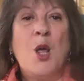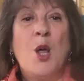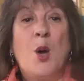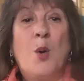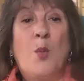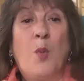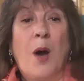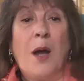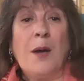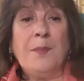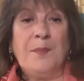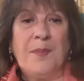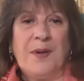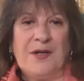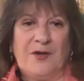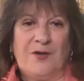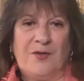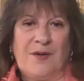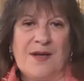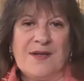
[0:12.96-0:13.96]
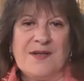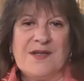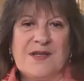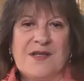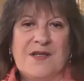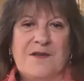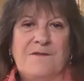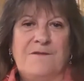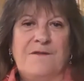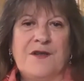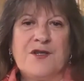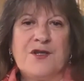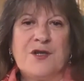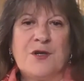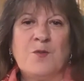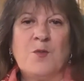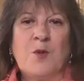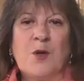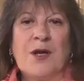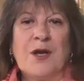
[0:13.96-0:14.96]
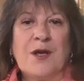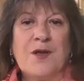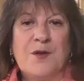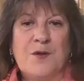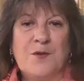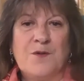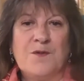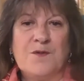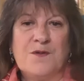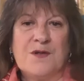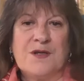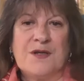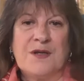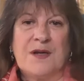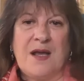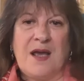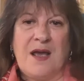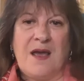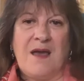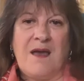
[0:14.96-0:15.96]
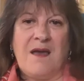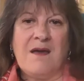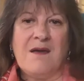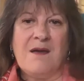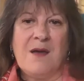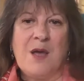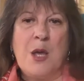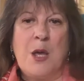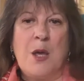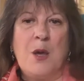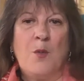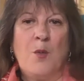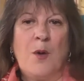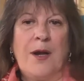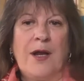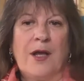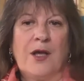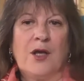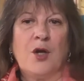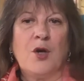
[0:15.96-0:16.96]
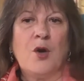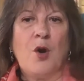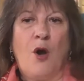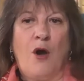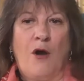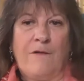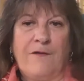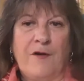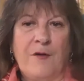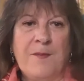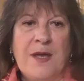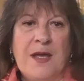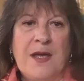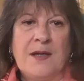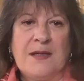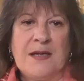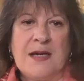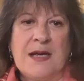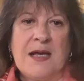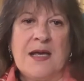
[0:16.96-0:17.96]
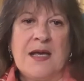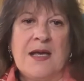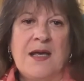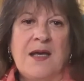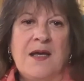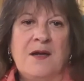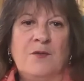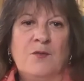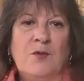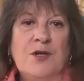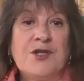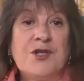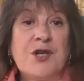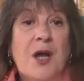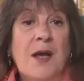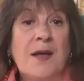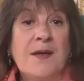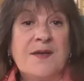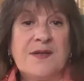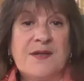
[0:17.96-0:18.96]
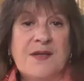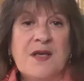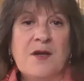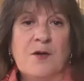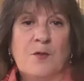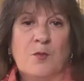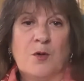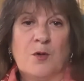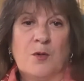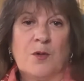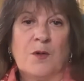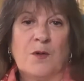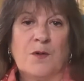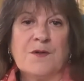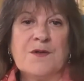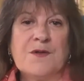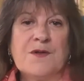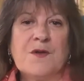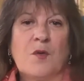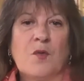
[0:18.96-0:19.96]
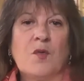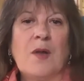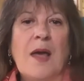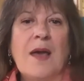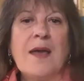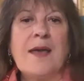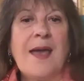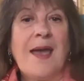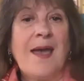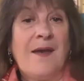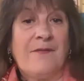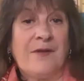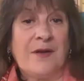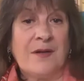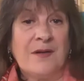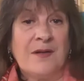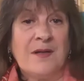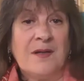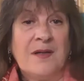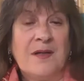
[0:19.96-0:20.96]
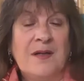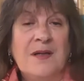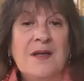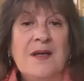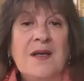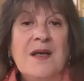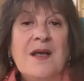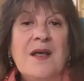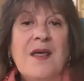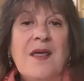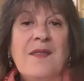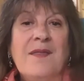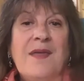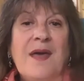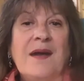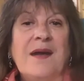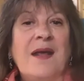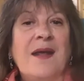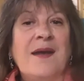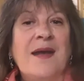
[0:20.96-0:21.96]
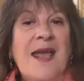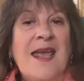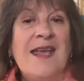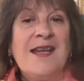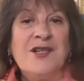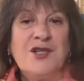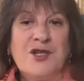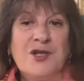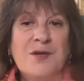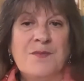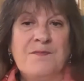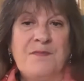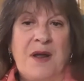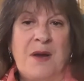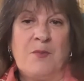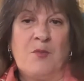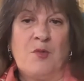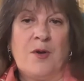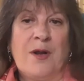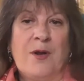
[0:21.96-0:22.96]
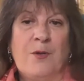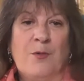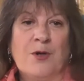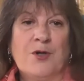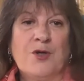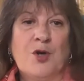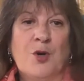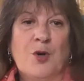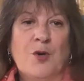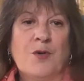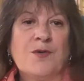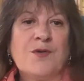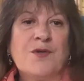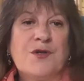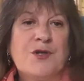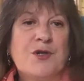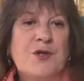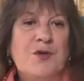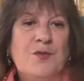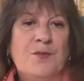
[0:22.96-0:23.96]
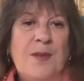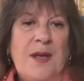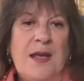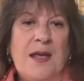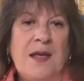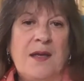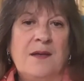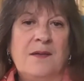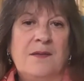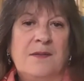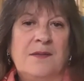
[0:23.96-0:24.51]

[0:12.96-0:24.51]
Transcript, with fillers: What but Christ's vision would I use today, when it can offer me a day in which I see a world so like heaven that an ancient memory returns to me?